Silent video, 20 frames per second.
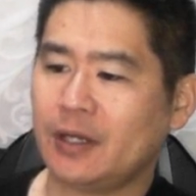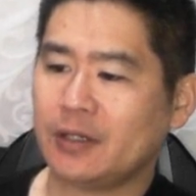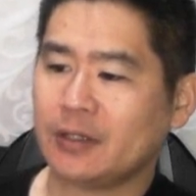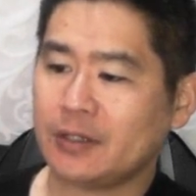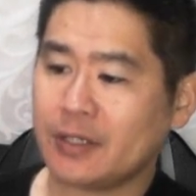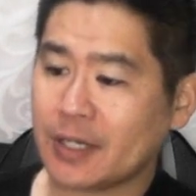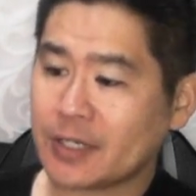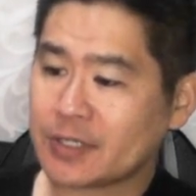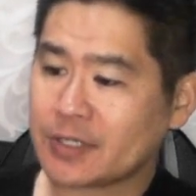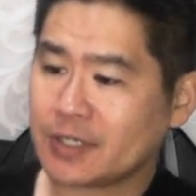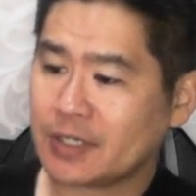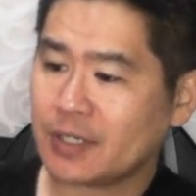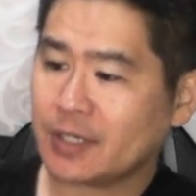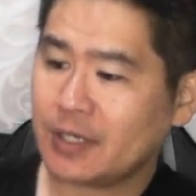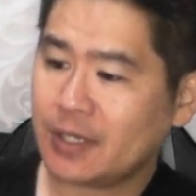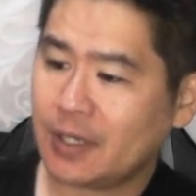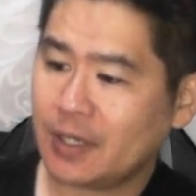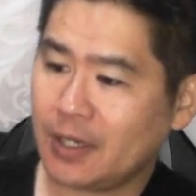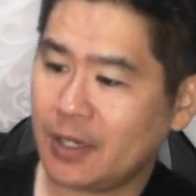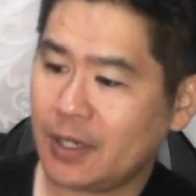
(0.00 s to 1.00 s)
next,
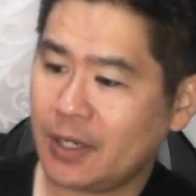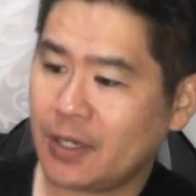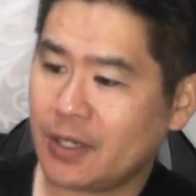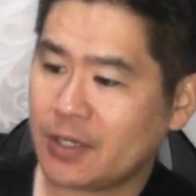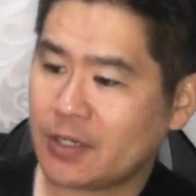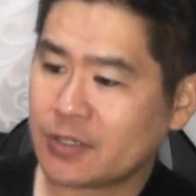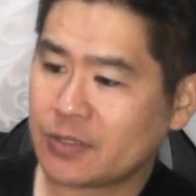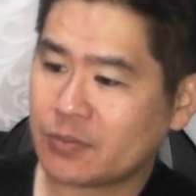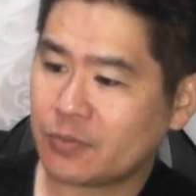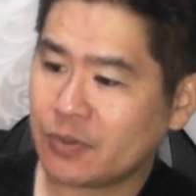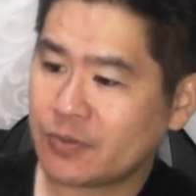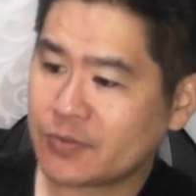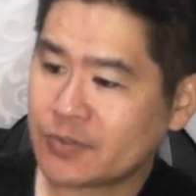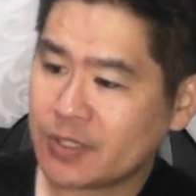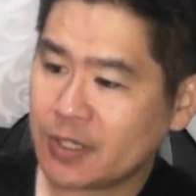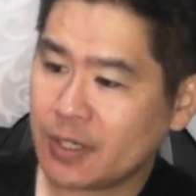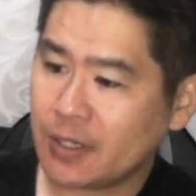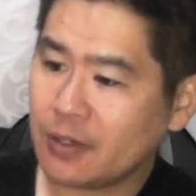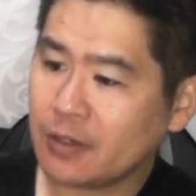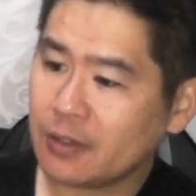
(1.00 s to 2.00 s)
as we've
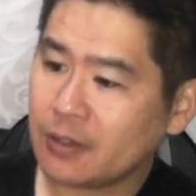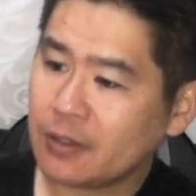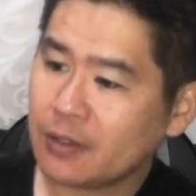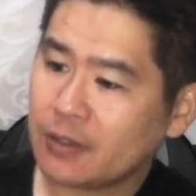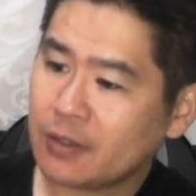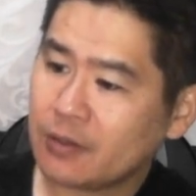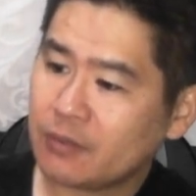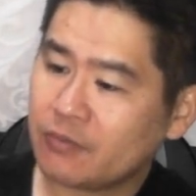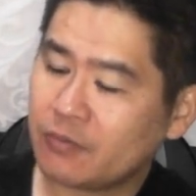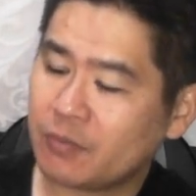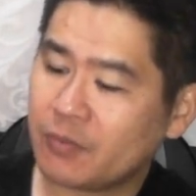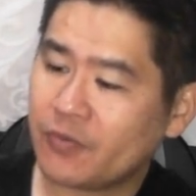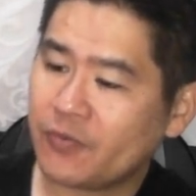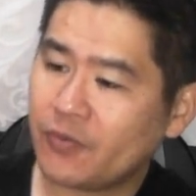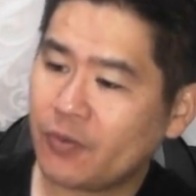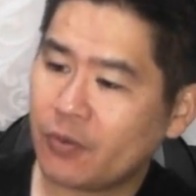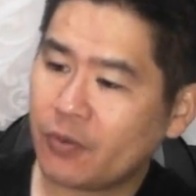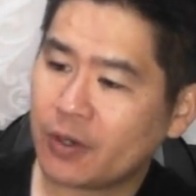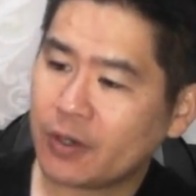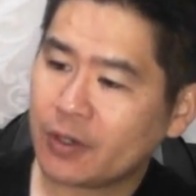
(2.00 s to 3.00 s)
said from
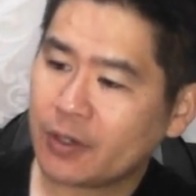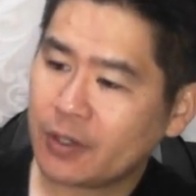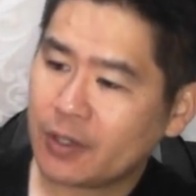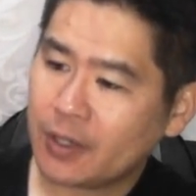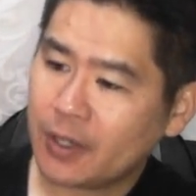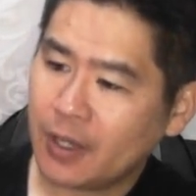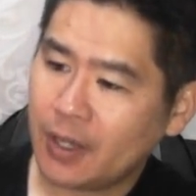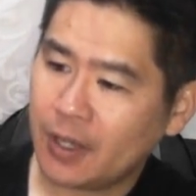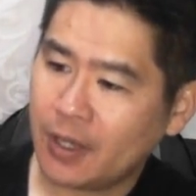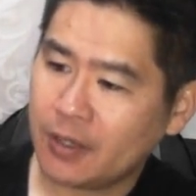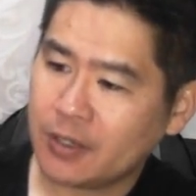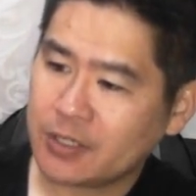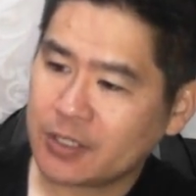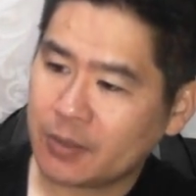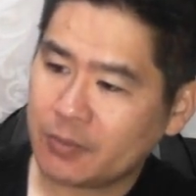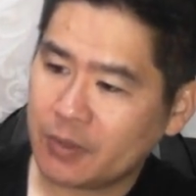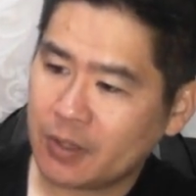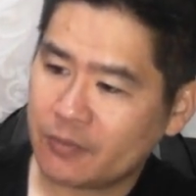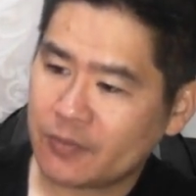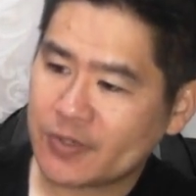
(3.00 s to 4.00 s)
before,
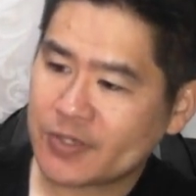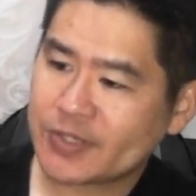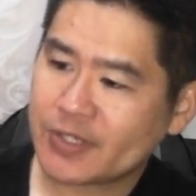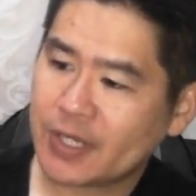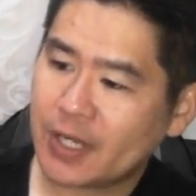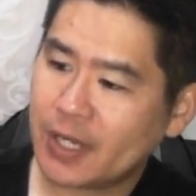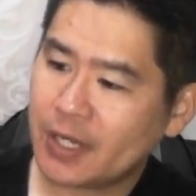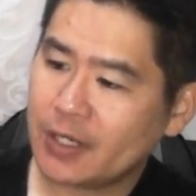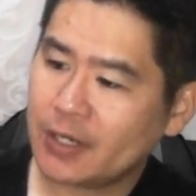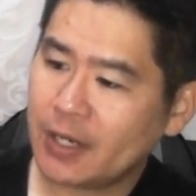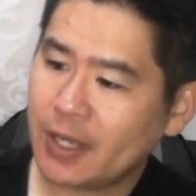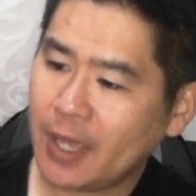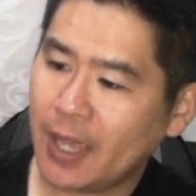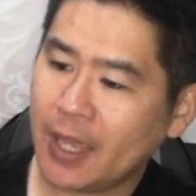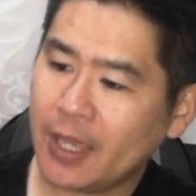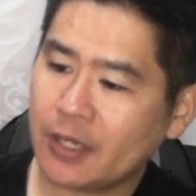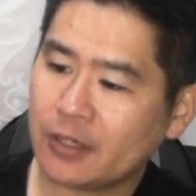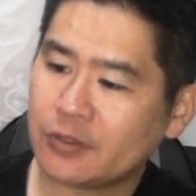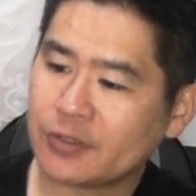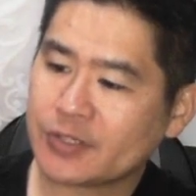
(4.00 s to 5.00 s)
anytime you have a side,
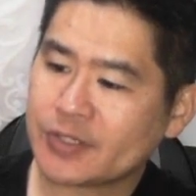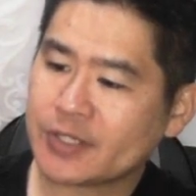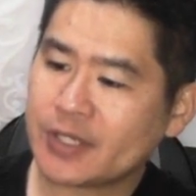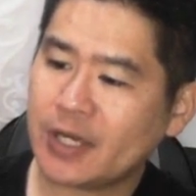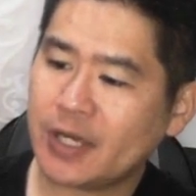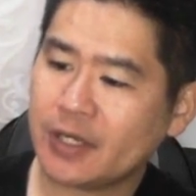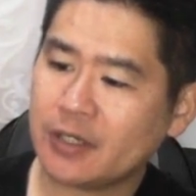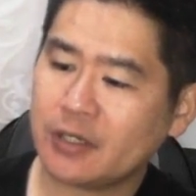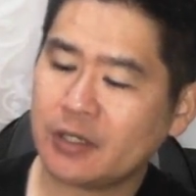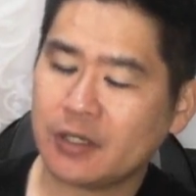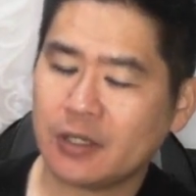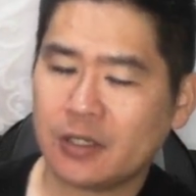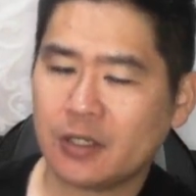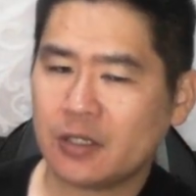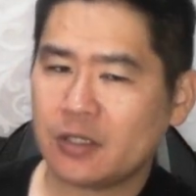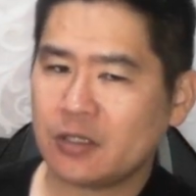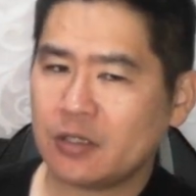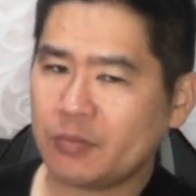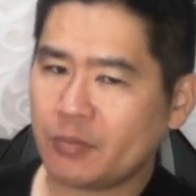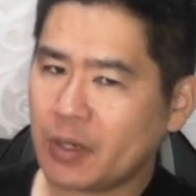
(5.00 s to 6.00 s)
angle, side,
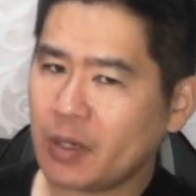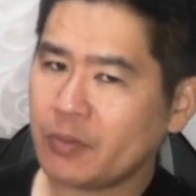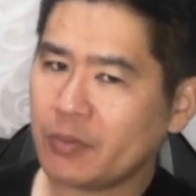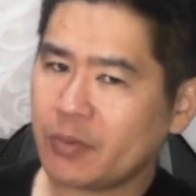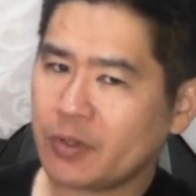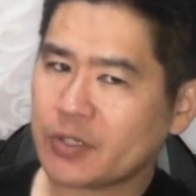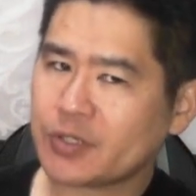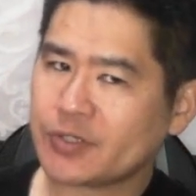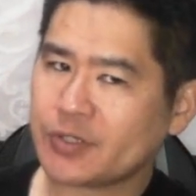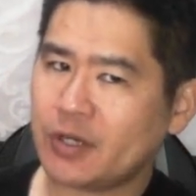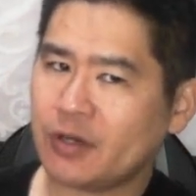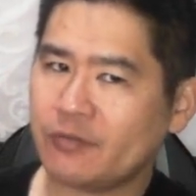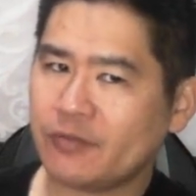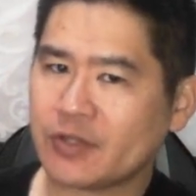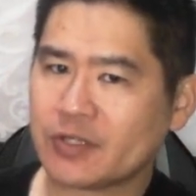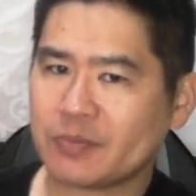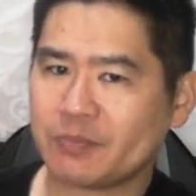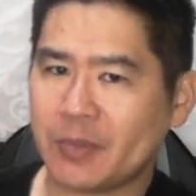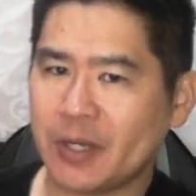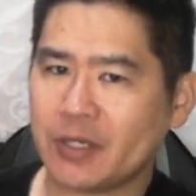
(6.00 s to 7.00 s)
you probably want to solve
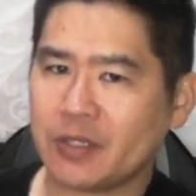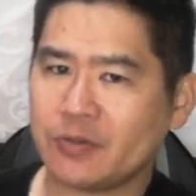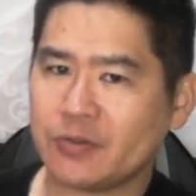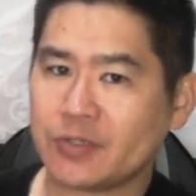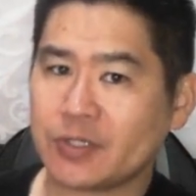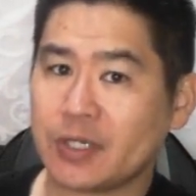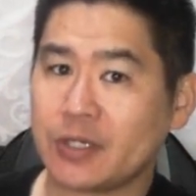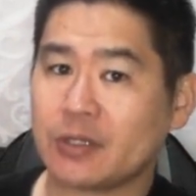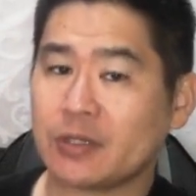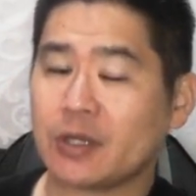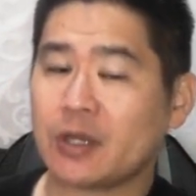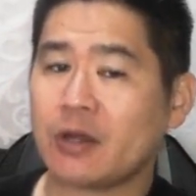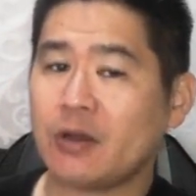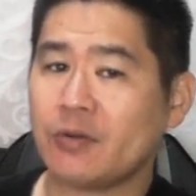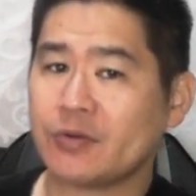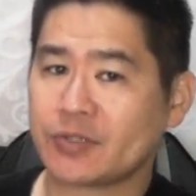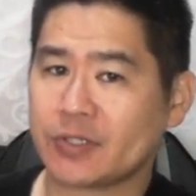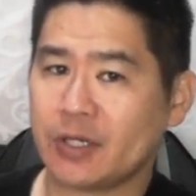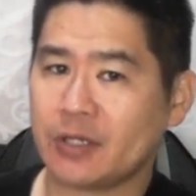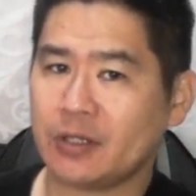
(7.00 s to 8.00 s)
this by using the
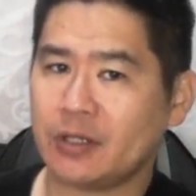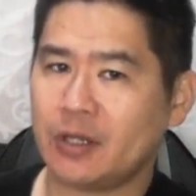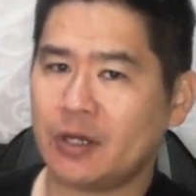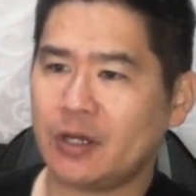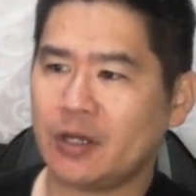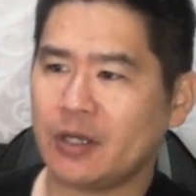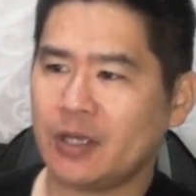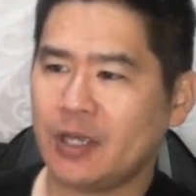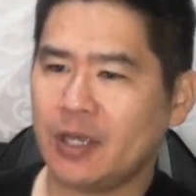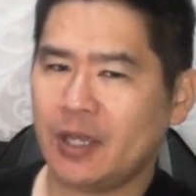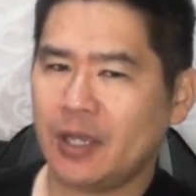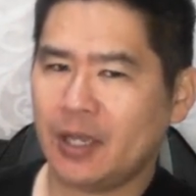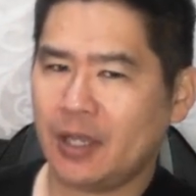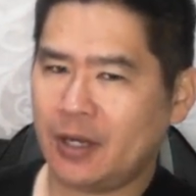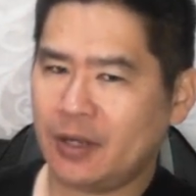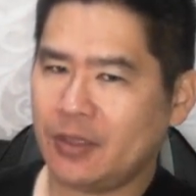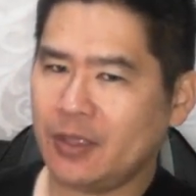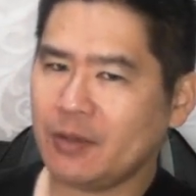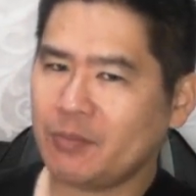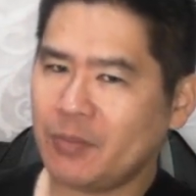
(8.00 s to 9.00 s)
cosine law.
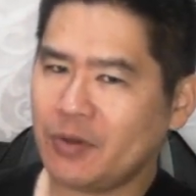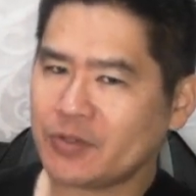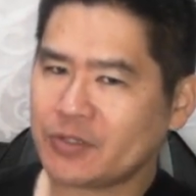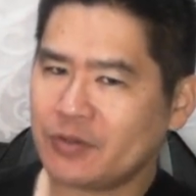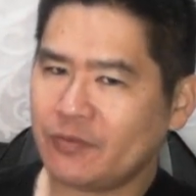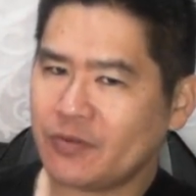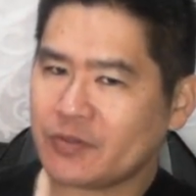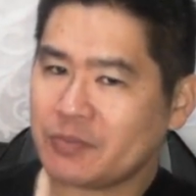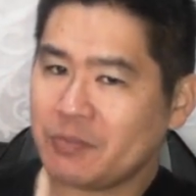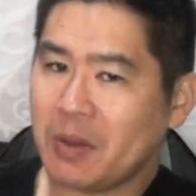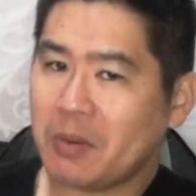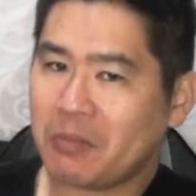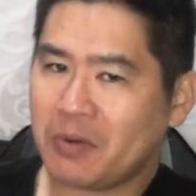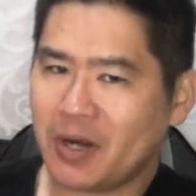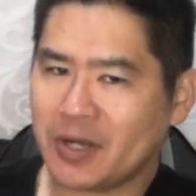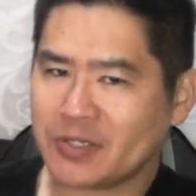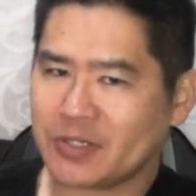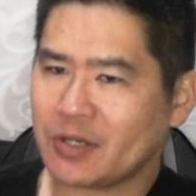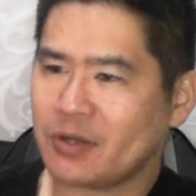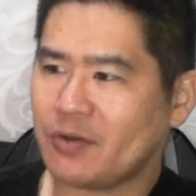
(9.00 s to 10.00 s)
And I think most of us
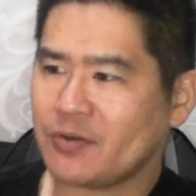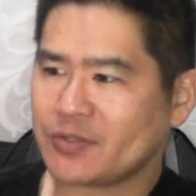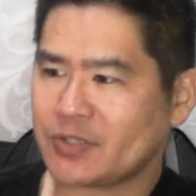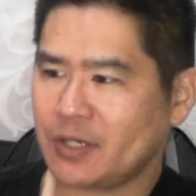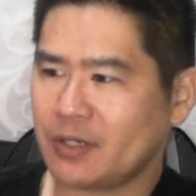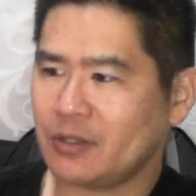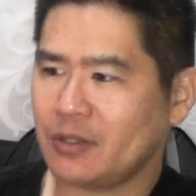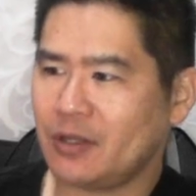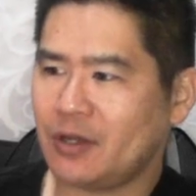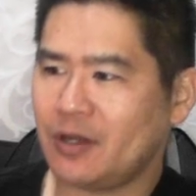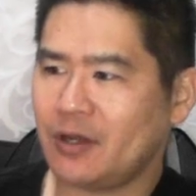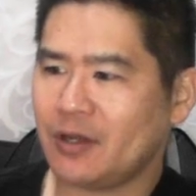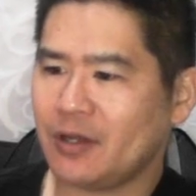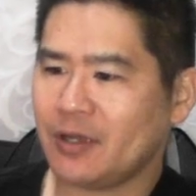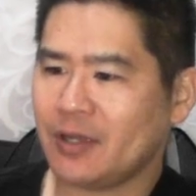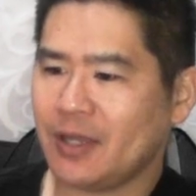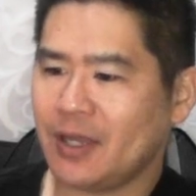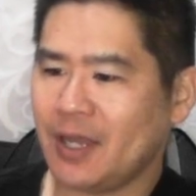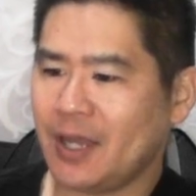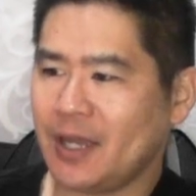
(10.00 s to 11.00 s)
memorize the cosine law
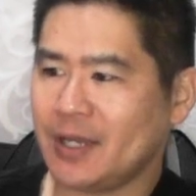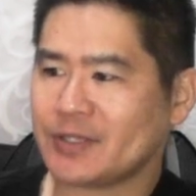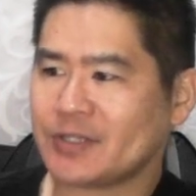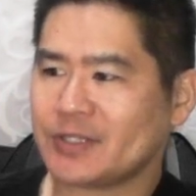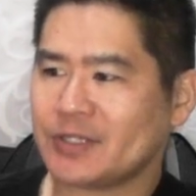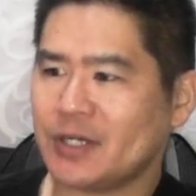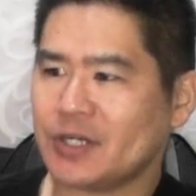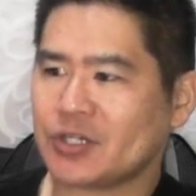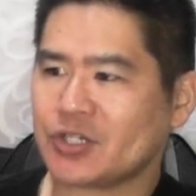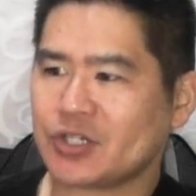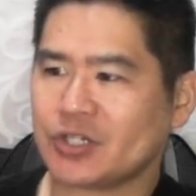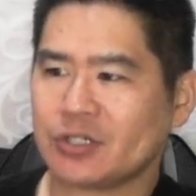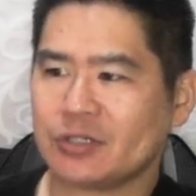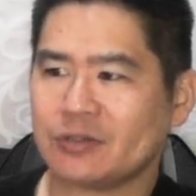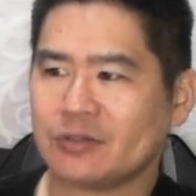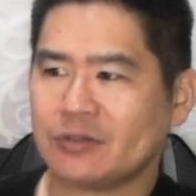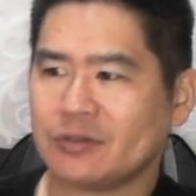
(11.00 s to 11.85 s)
as such.